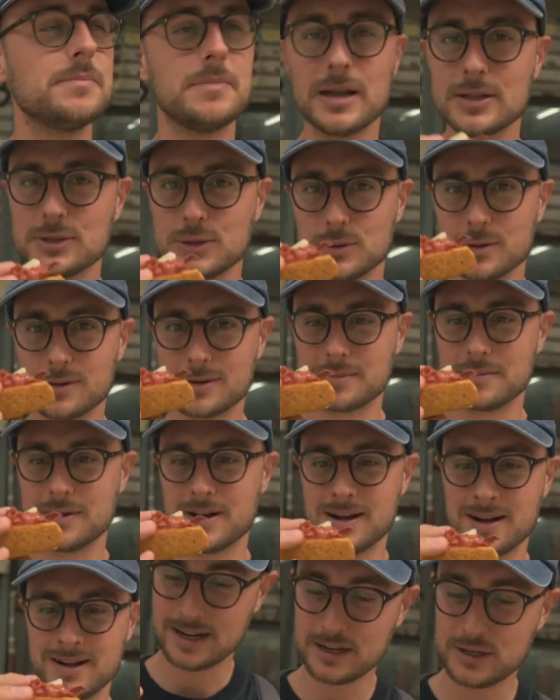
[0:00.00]

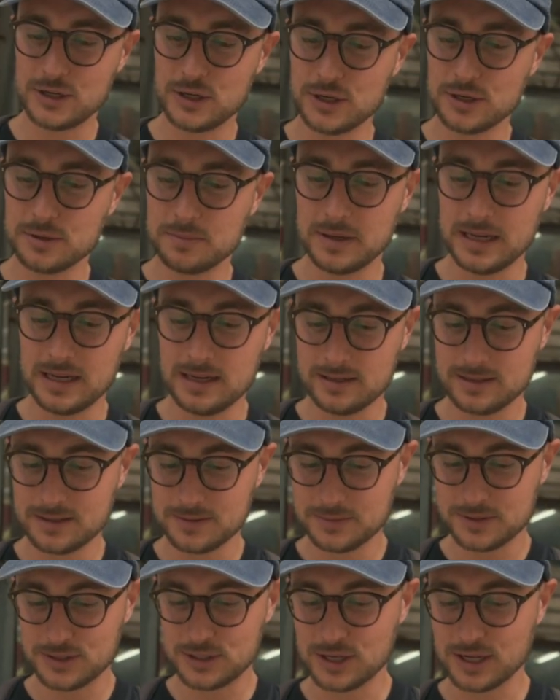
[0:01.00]
Basurma, a kidney,
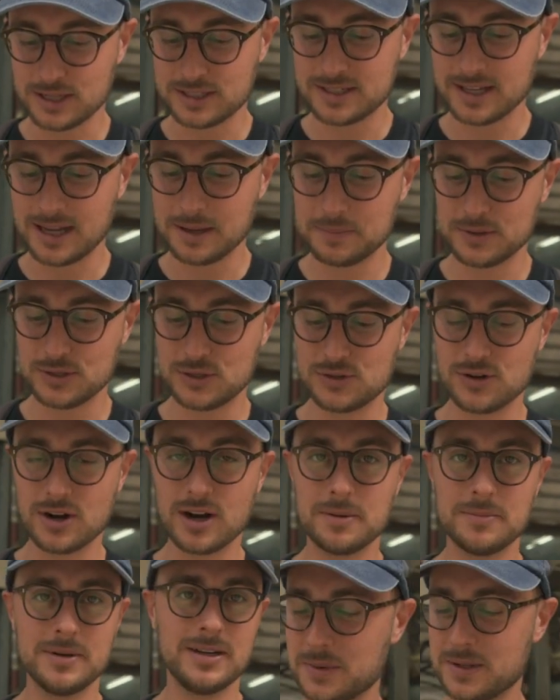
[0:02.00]
This looks like
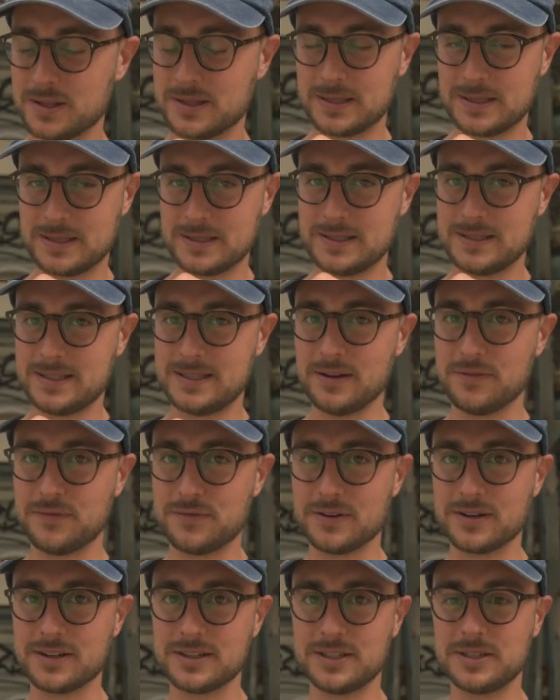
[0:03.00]
pastrami but
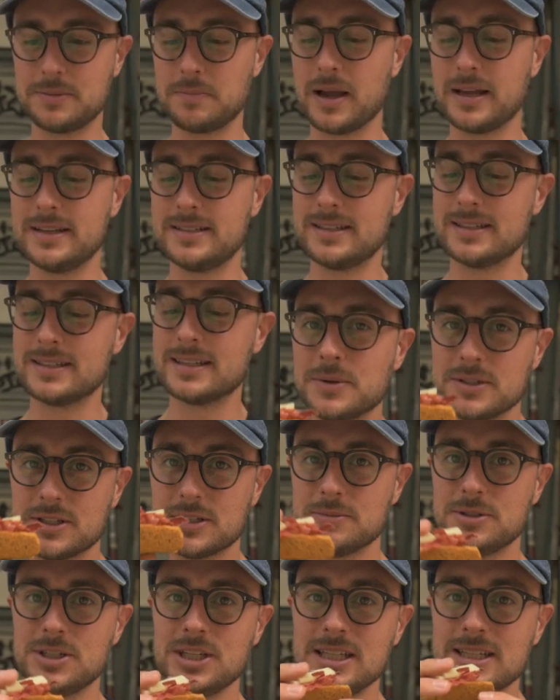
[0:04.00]
different spices
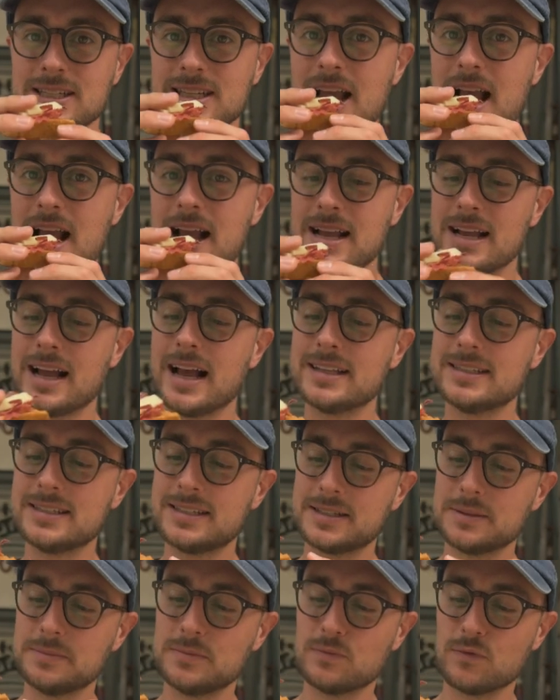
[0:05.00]
and
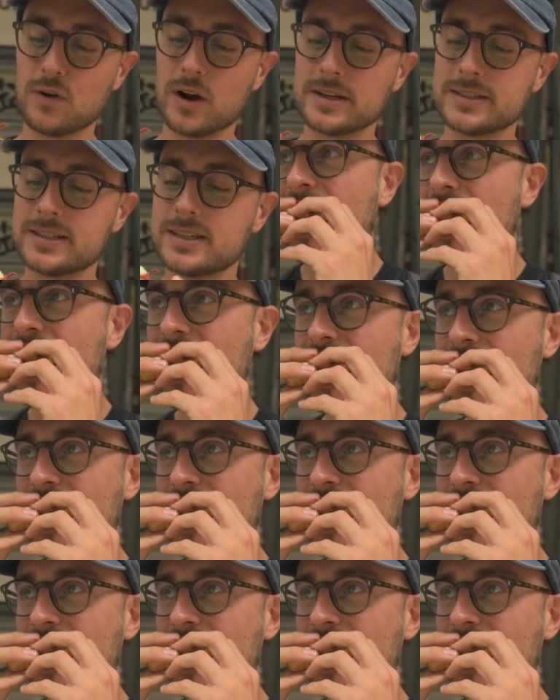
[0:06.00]
some brass.